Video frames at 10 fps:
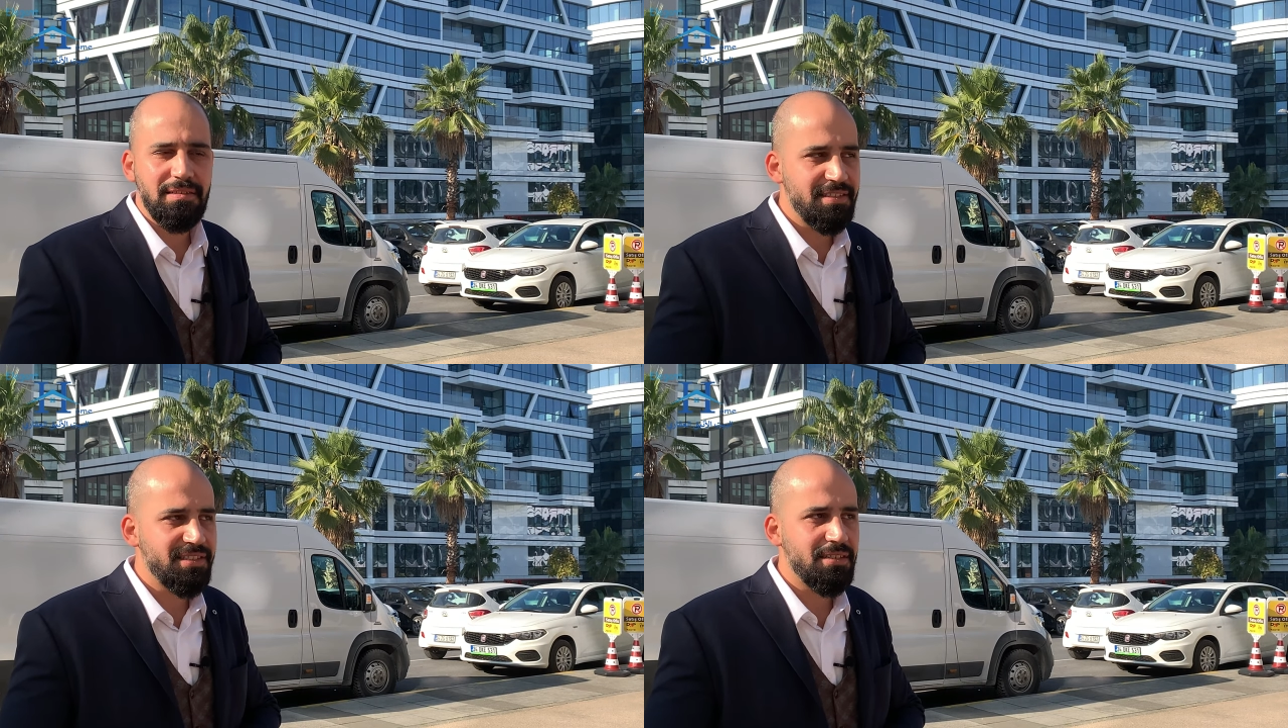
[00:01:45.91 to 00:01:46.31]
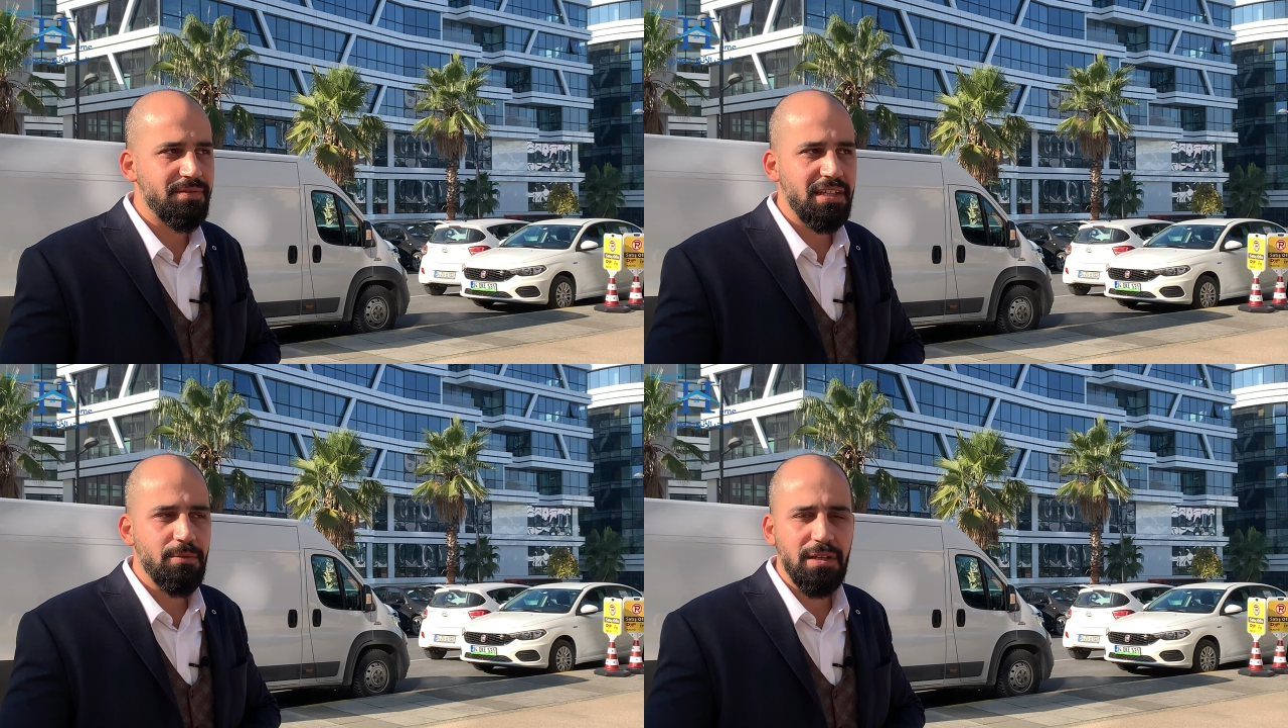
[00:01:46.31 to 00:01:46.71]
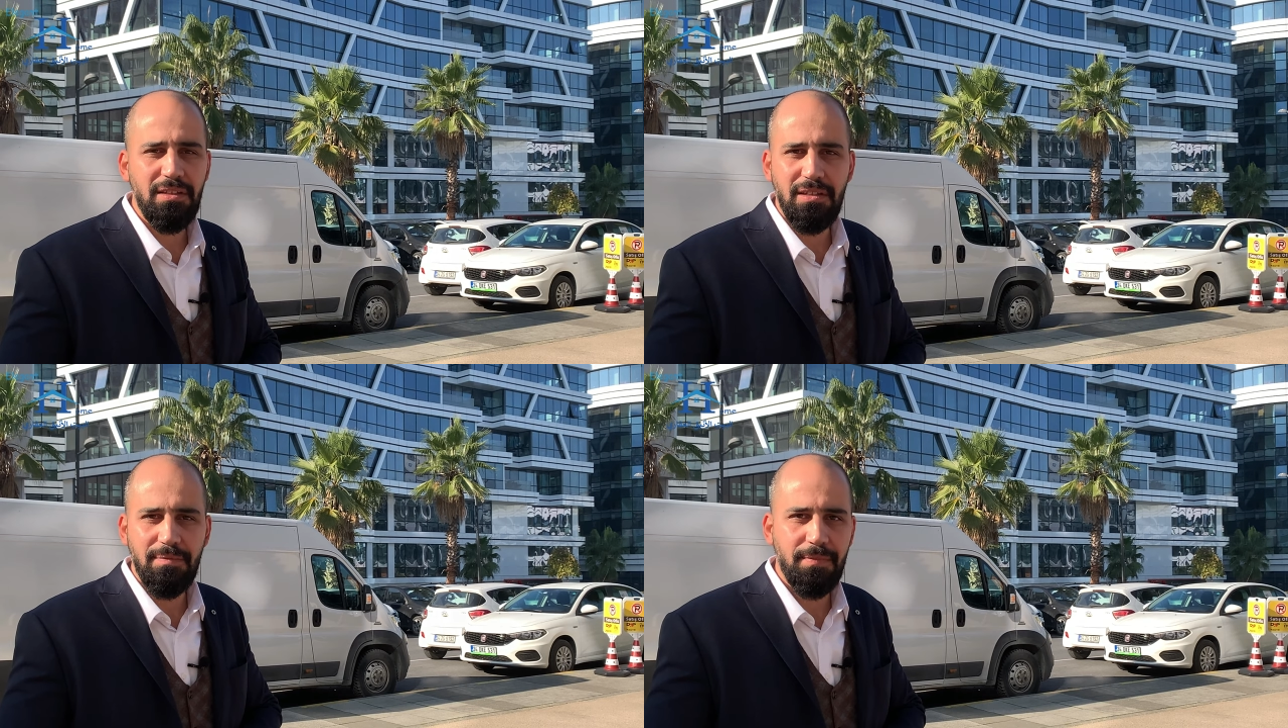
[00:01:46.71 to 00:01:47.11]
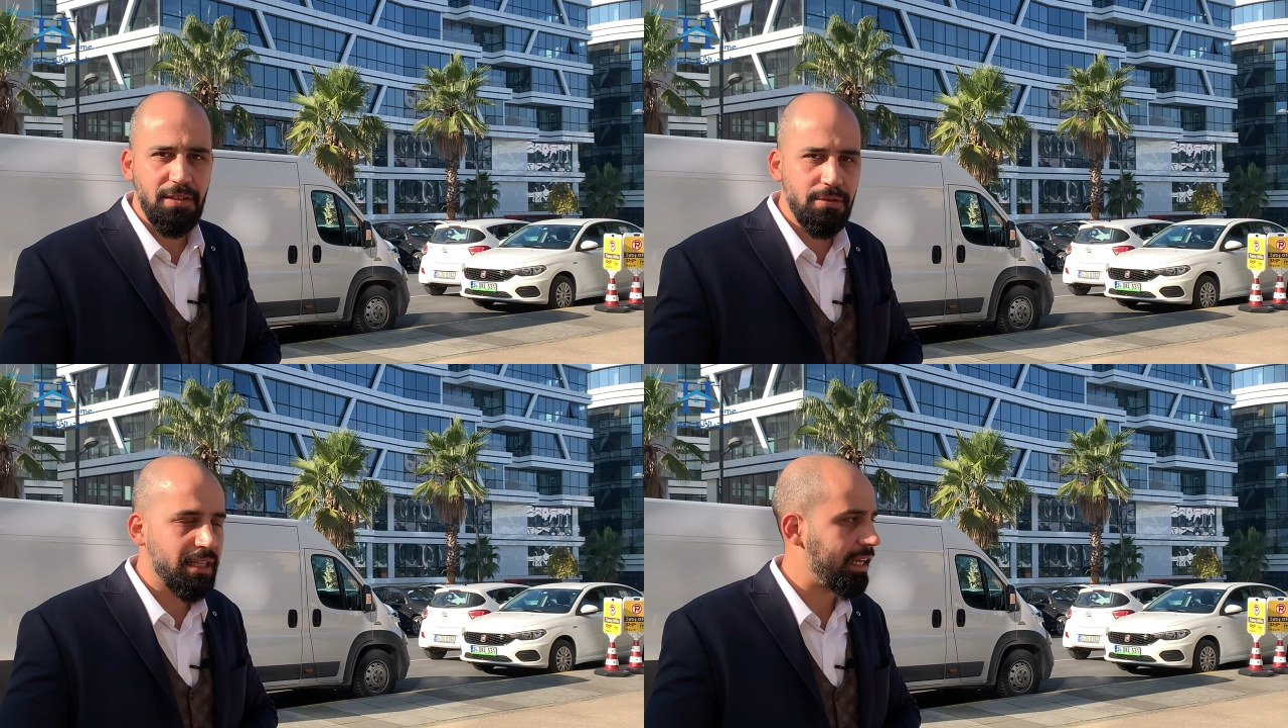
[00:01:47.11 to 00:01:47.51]
reserve anyone
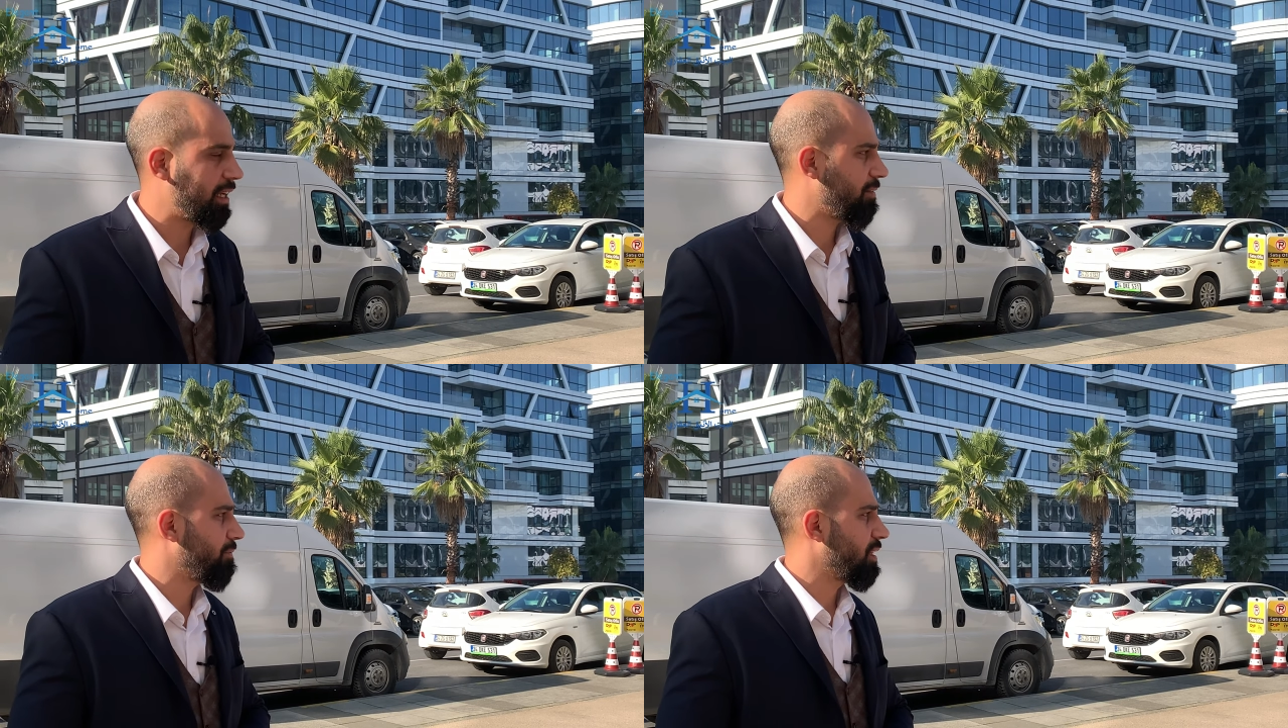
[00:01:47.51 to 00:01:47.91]
you like